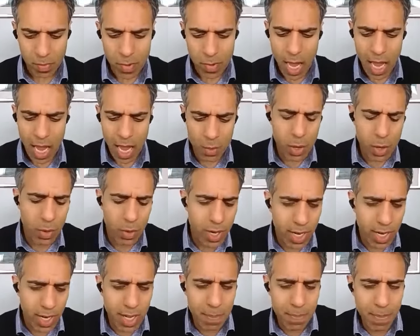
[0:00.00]
and we were
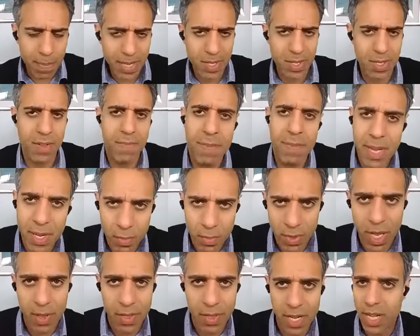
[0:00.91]
in a competitive bid
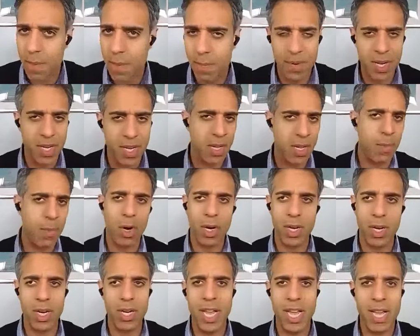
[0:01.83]
with other companies. I'm not
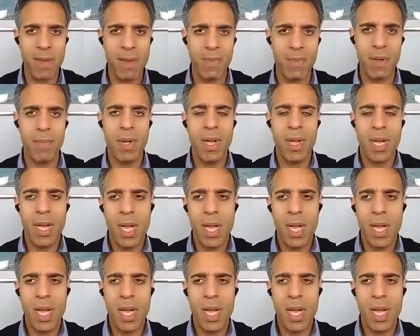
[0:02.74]
going to name them,